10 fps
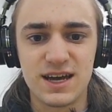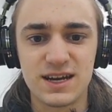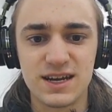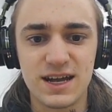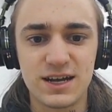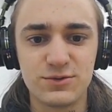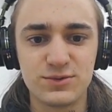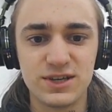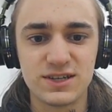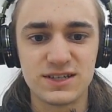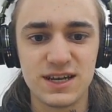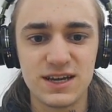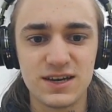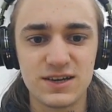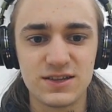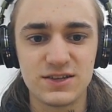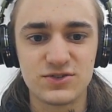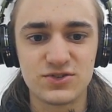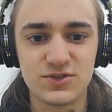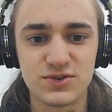And now we can take
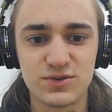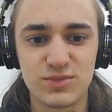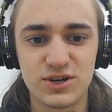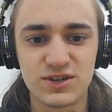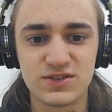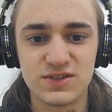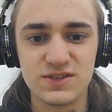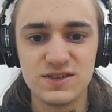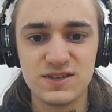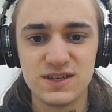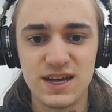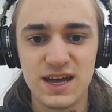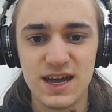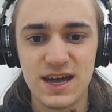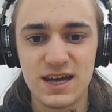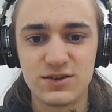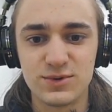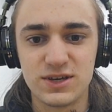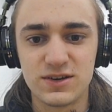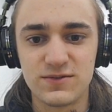these shulker boxes and
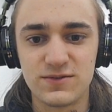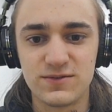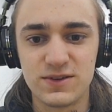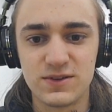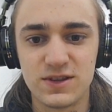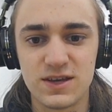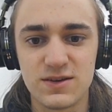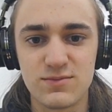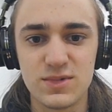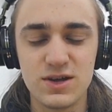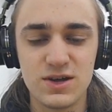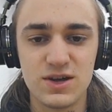we can fill them